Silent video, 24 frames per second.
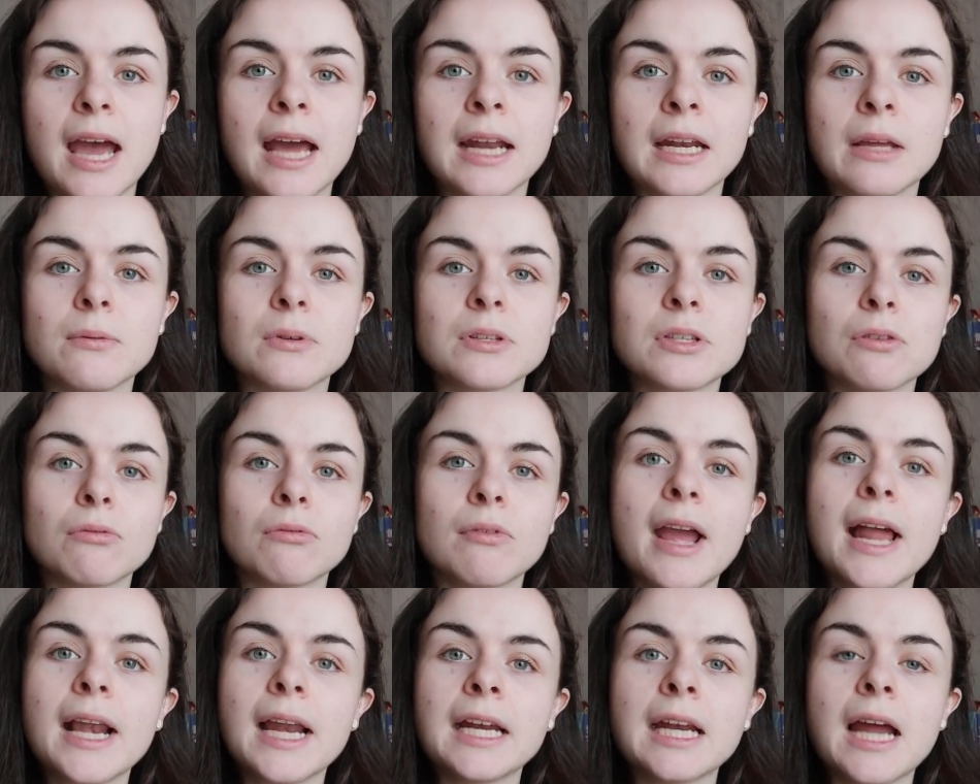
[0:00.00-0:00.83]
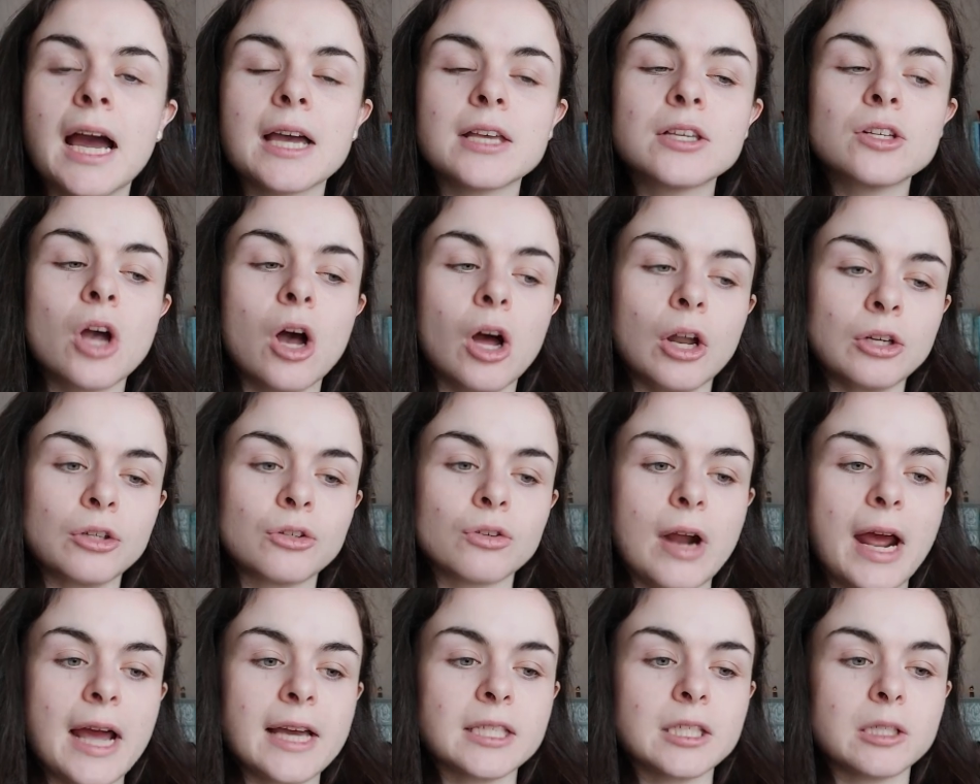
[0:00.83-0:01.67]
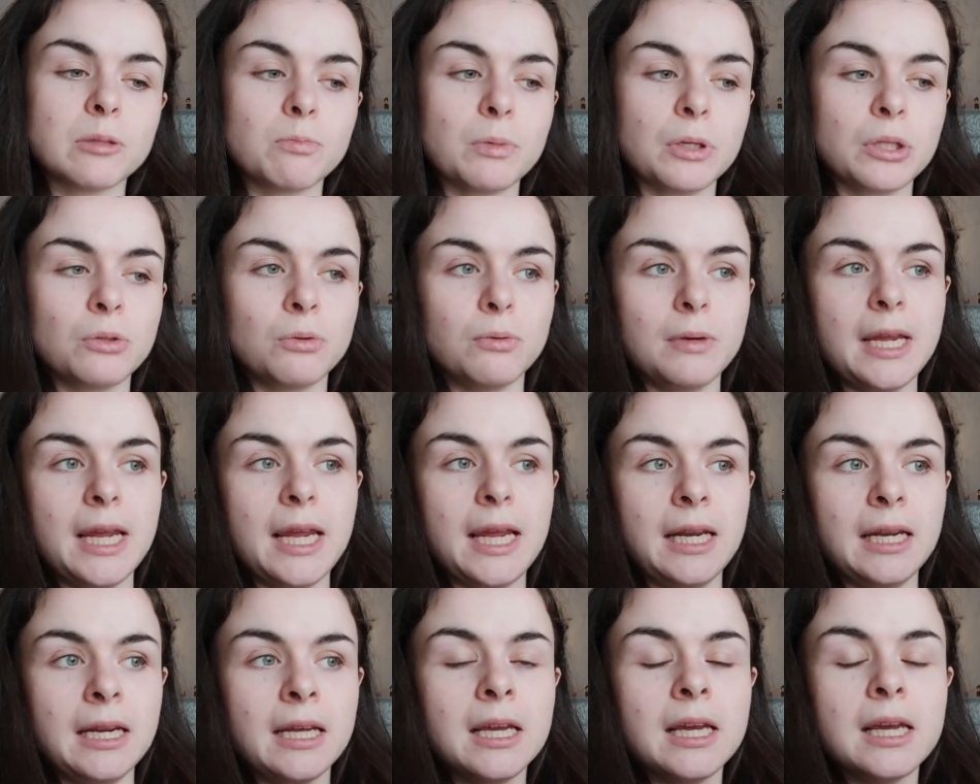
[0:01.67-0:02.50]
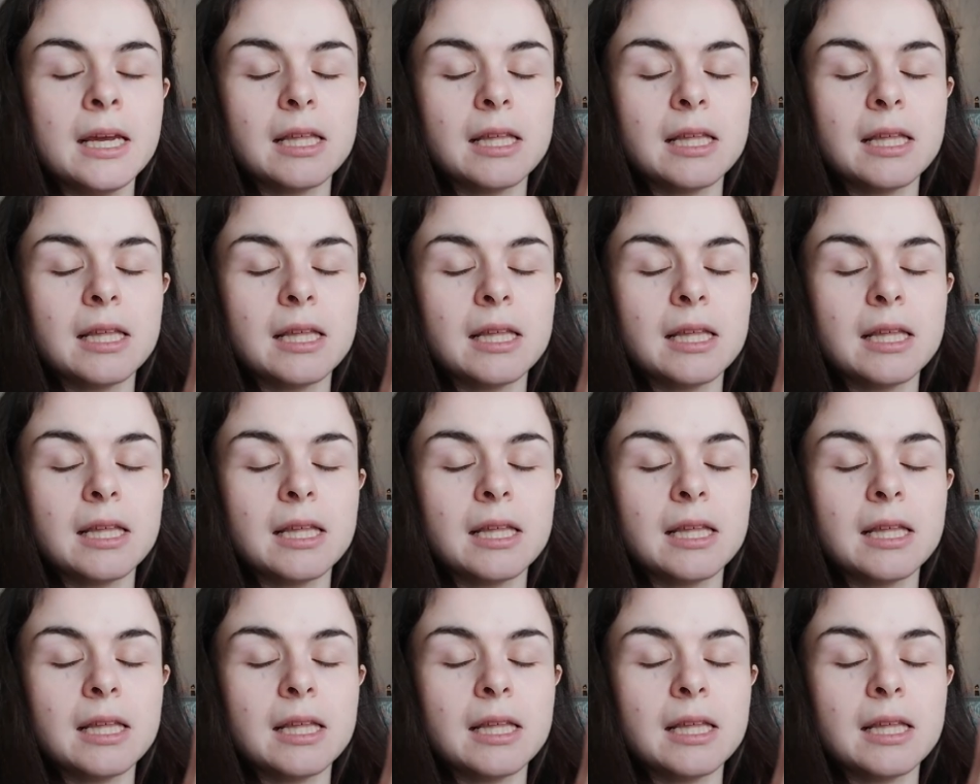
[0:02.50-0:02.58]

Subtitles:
and it was a really nice contrast between